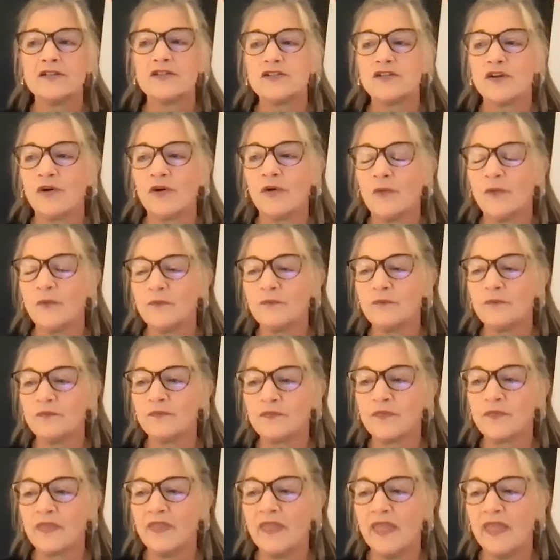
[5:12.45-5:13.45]
So,
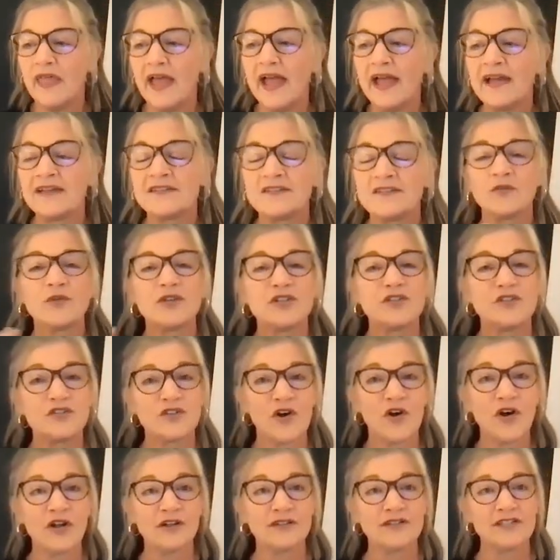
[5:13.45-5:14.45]
as a
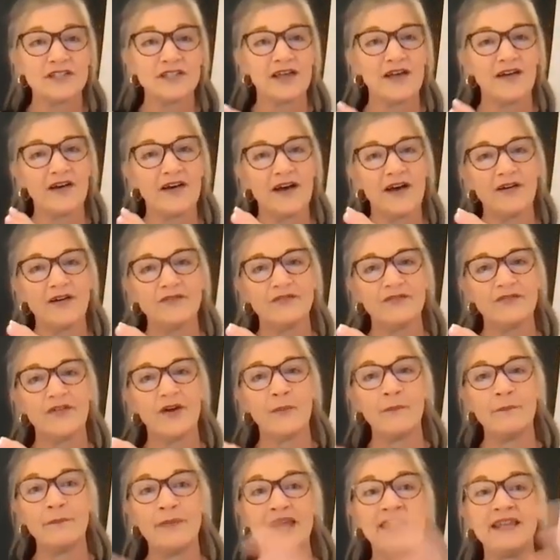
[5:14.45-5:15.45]
result
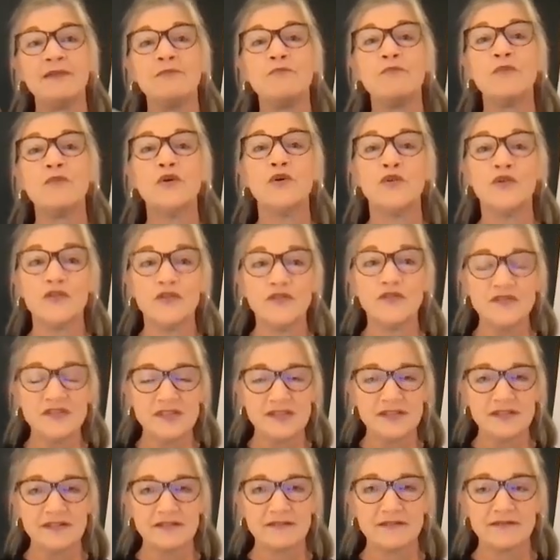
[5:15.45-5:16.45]
of many
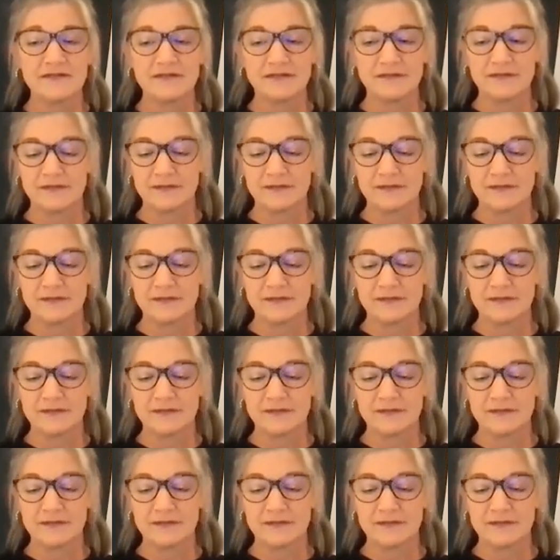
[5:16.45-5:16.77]
moves